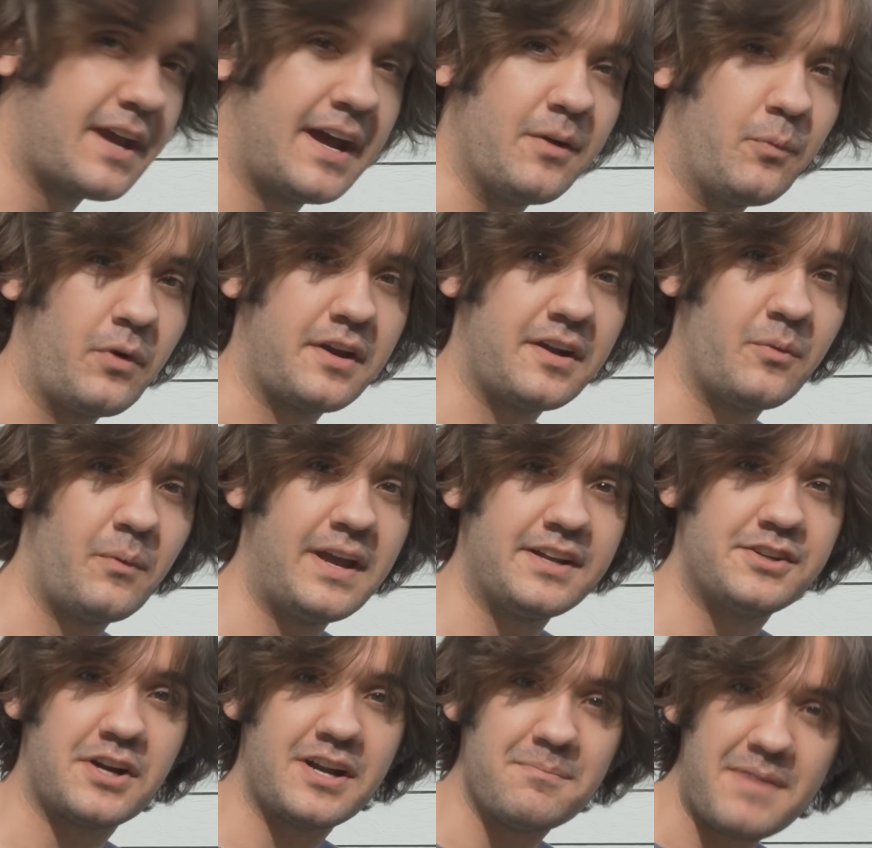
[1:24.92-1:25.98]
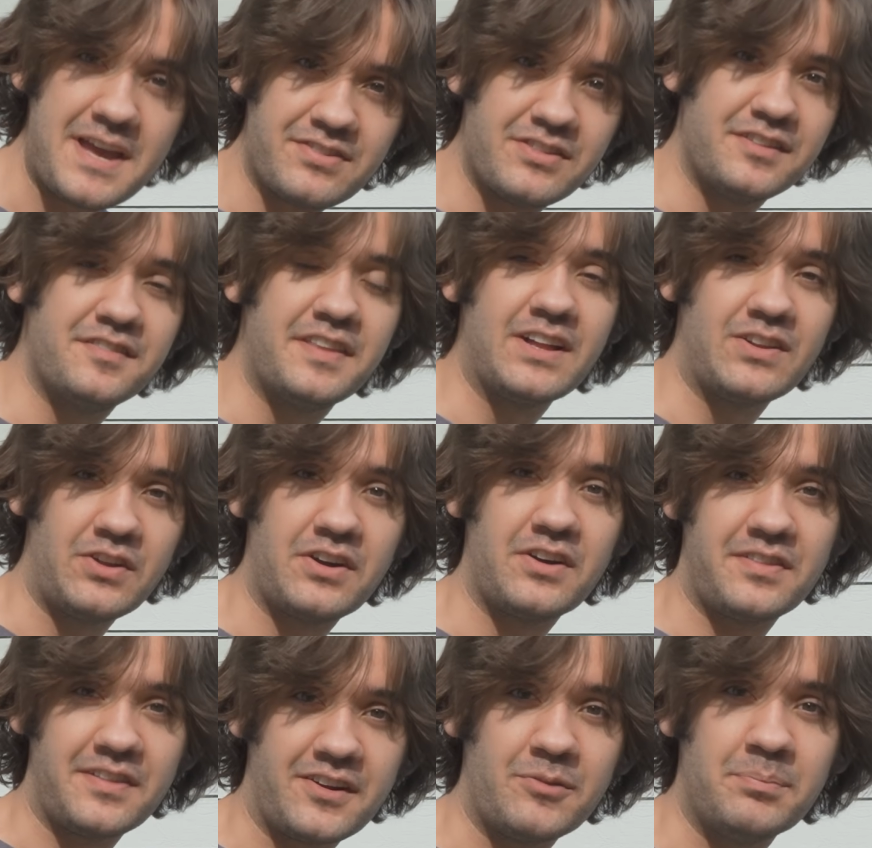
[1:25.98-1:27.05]
kind of working away at trying to make this thing look a
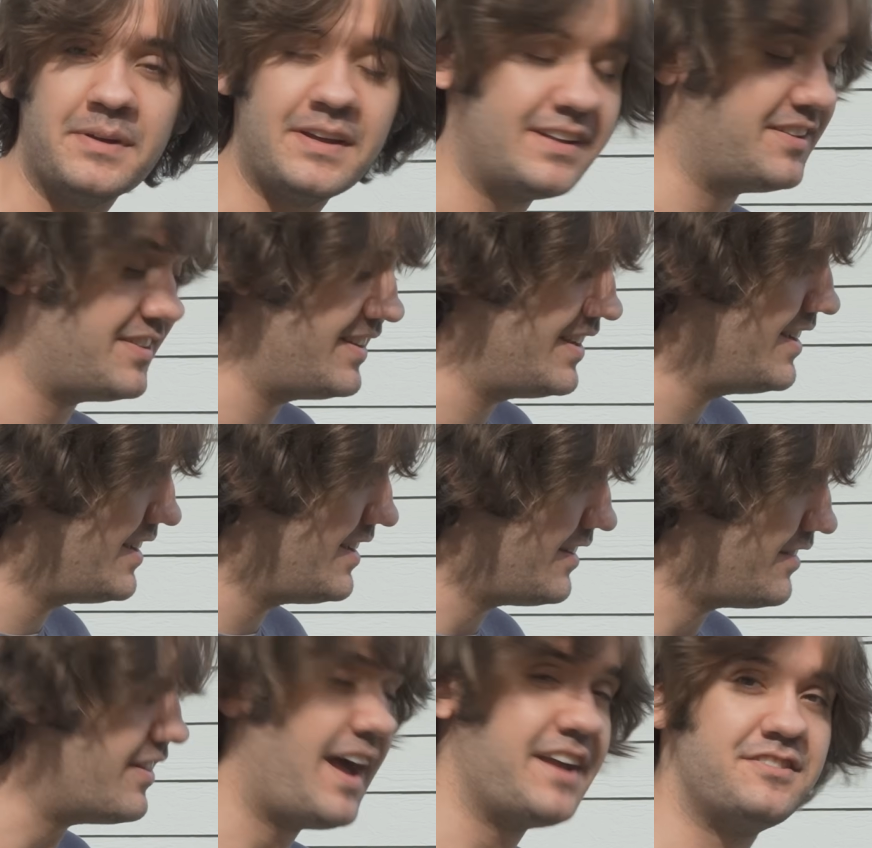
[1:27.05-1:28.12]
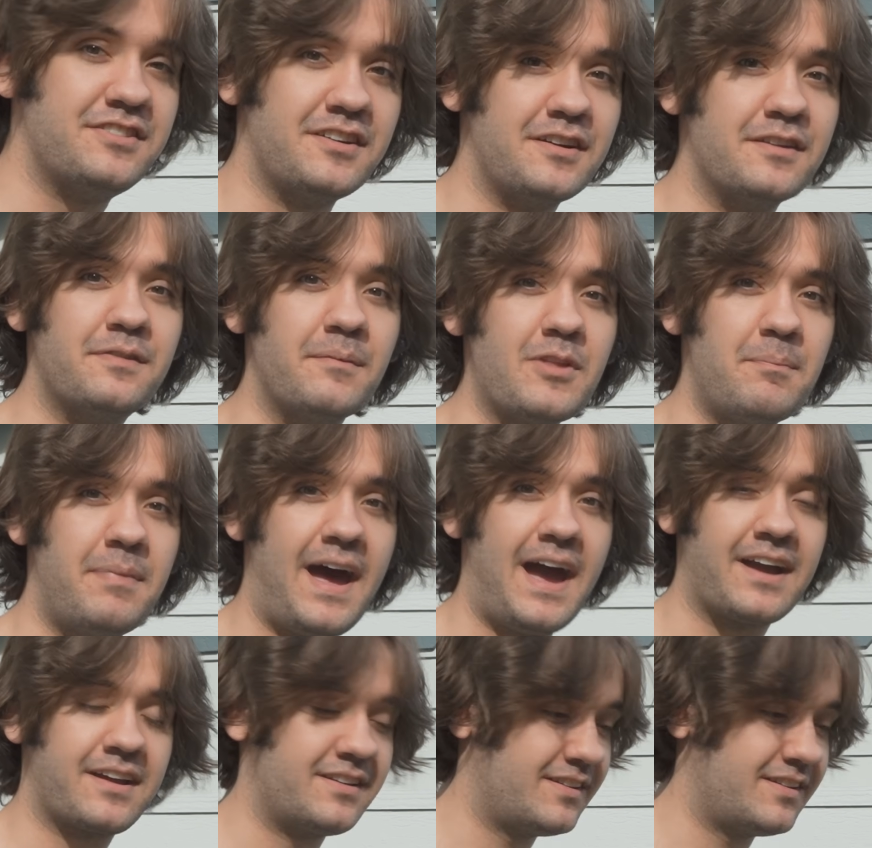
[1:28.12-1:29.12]
little bit nicer from the back.